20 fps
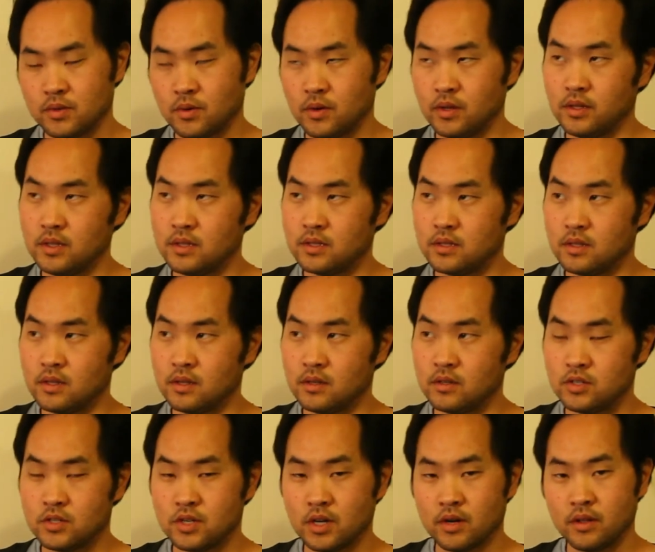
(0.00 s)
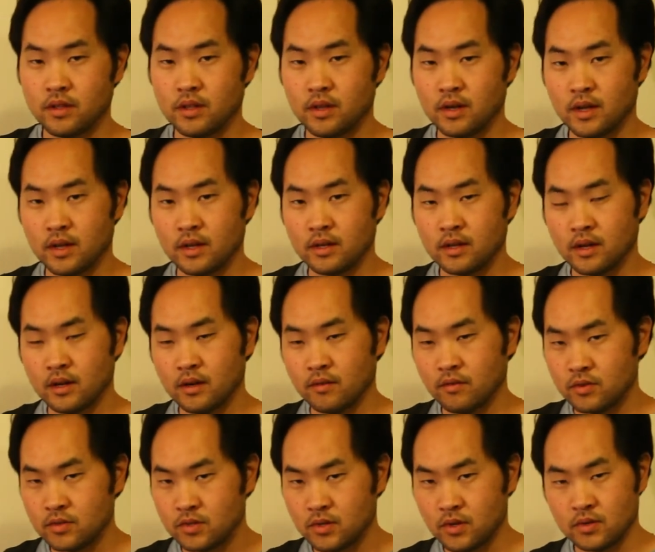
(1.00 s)
or at least the sherry that I kind of
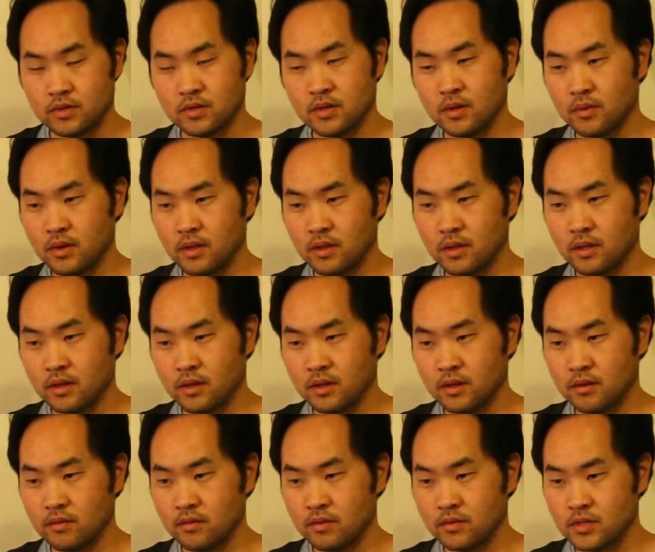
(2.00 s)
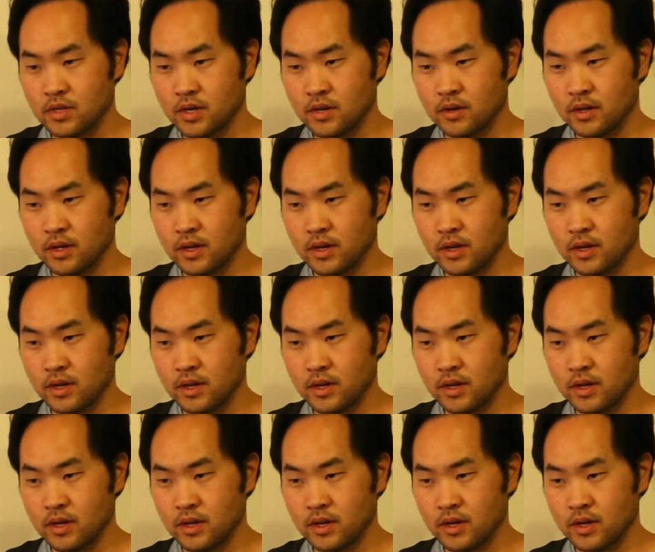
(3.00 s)
associate when I think of sherry.